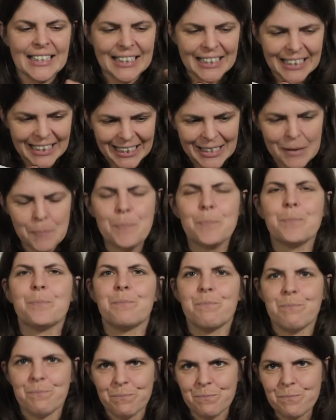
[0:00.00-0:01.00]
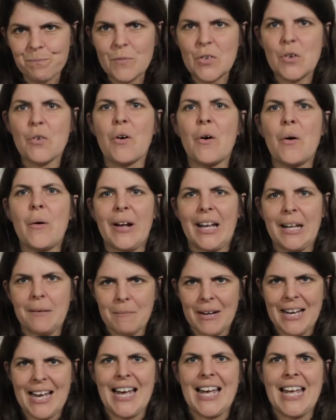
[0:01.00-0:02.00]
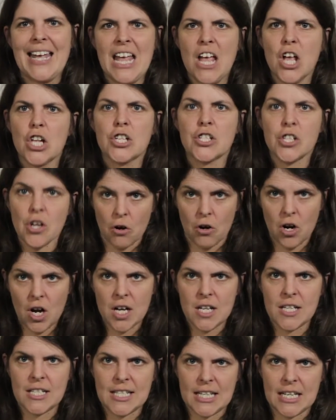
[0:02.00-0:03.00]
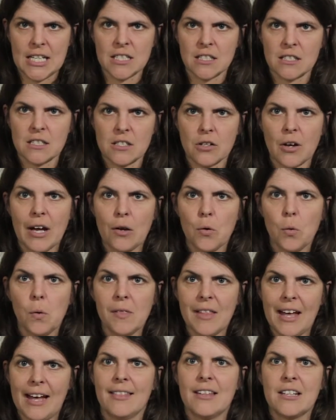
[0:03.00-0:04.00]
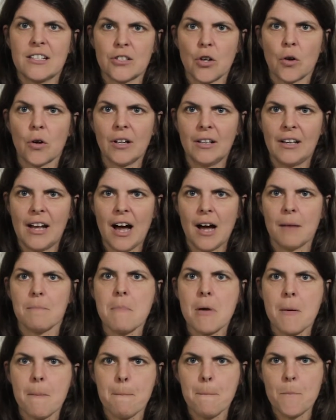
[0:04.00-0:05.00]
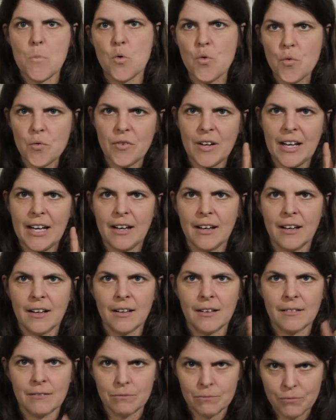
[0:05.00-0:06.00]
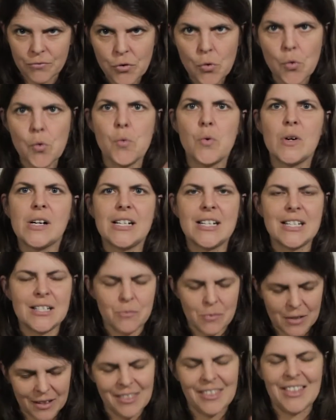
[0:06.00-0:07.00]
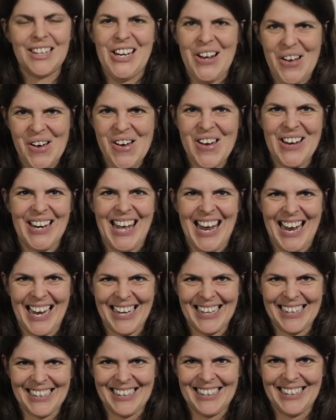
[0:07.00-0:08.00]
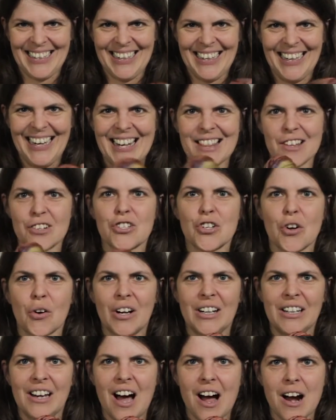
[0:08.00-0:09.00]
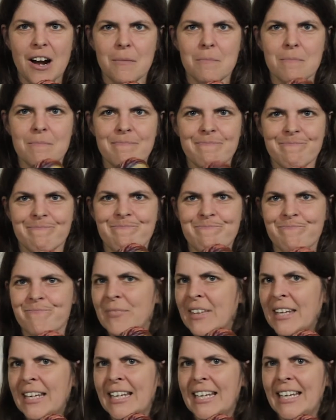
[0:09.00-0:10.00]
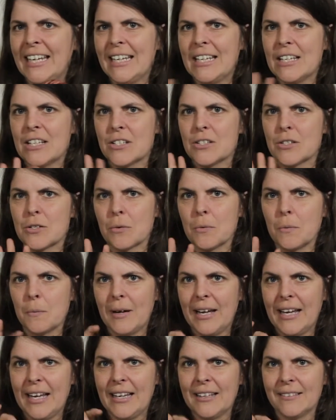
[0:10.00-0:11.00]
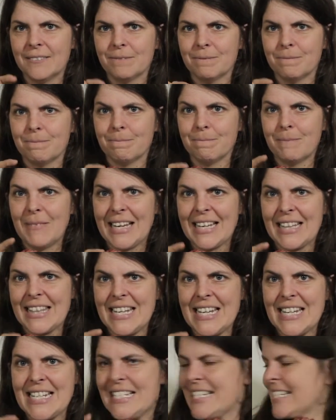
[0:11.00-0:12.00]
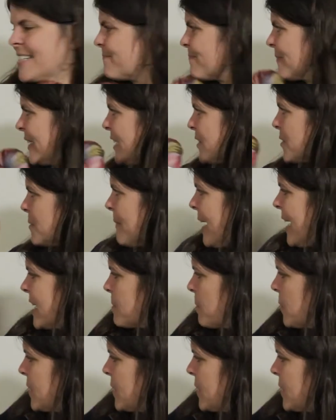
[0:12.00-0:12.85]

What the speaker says: keep growing my sock skills, so I call that the sock alarm, moving forward with the learning in the sock alarm to make these into mashed